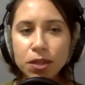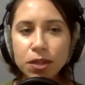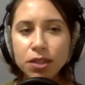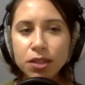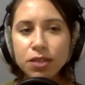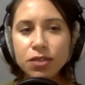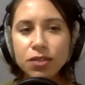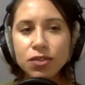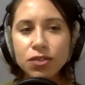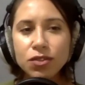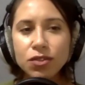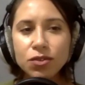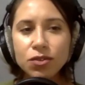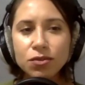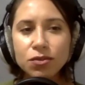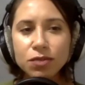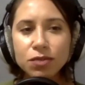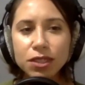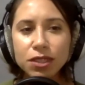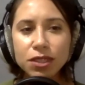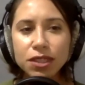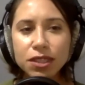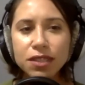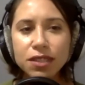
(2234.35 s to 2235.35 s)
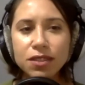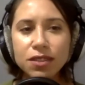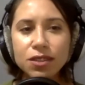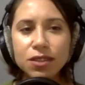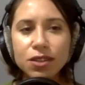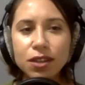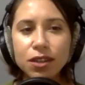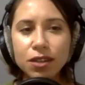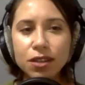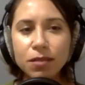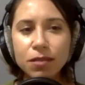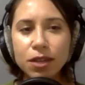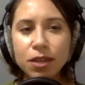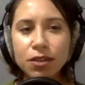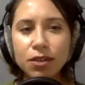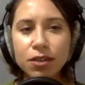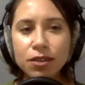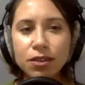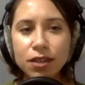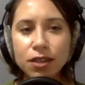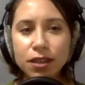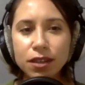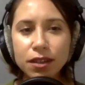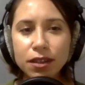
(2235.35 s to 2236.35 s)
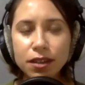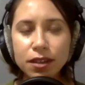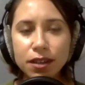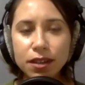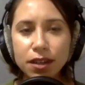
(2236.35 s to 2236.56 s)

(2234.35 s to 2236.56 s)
Marcus, you released a documentary